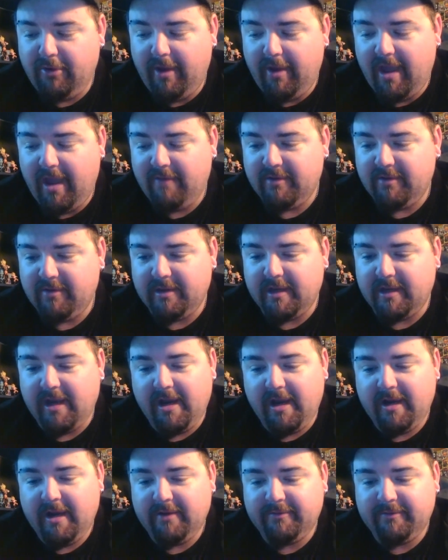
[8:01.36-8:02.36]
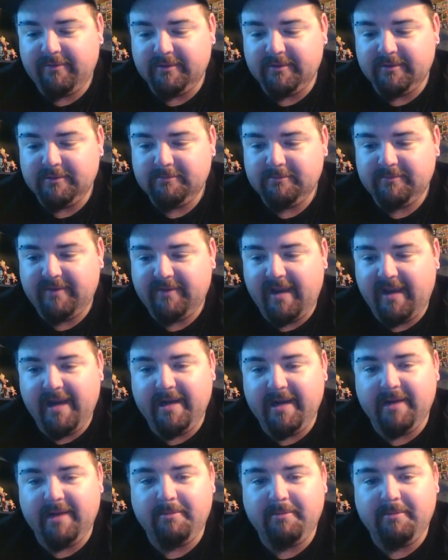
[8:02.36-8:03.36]
having a car for
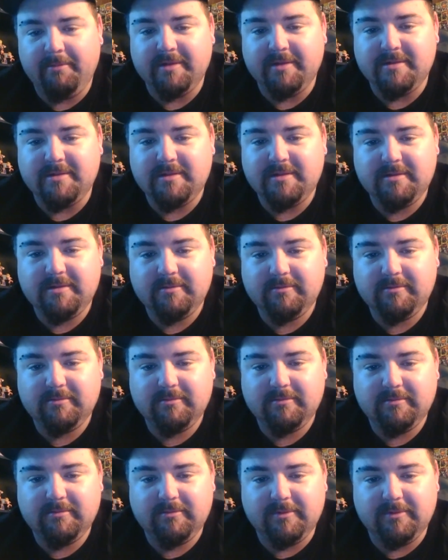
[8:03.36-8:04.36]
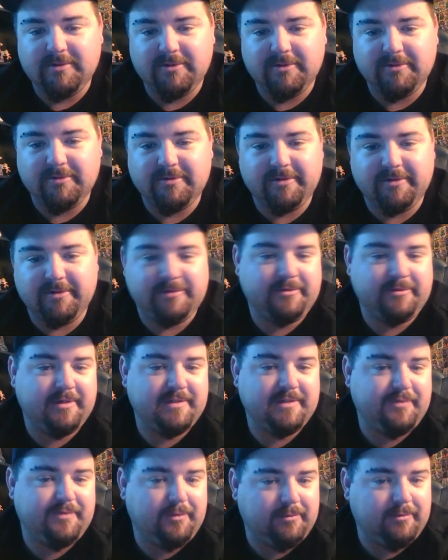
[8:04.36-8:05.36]
18 months was also
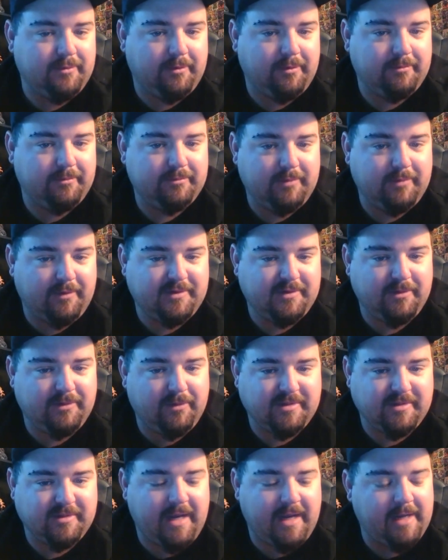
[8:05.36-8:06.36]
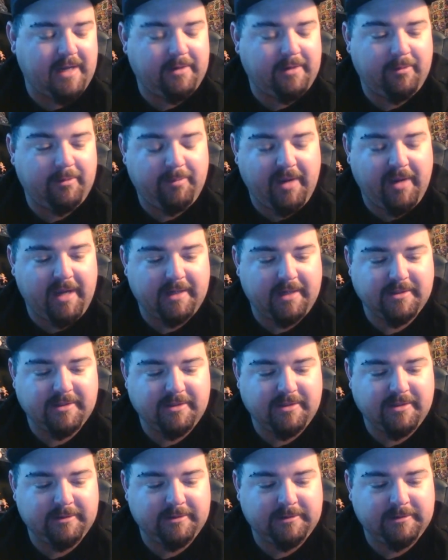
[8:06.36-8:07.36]
stressful. Not obviously once I handed it back.
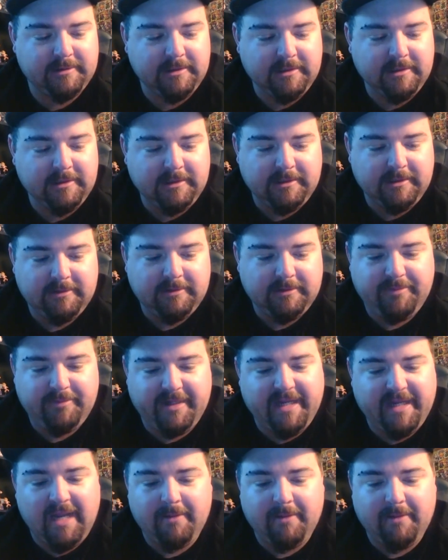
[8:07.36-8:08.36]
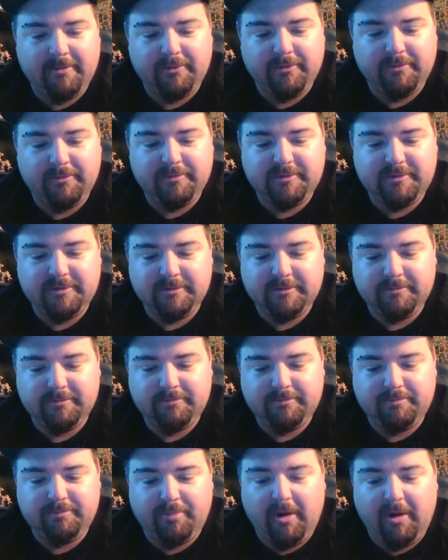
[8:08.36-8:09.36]
So being able to
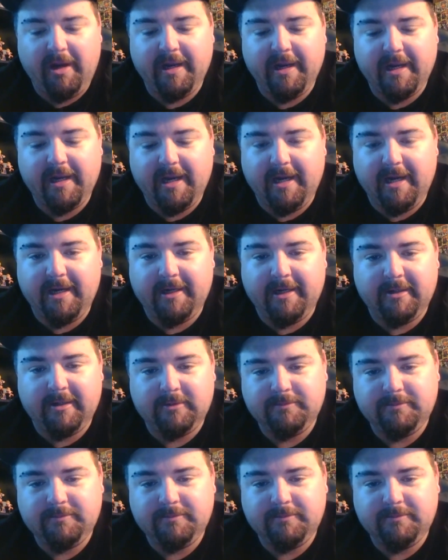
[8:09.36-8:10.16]
buy a car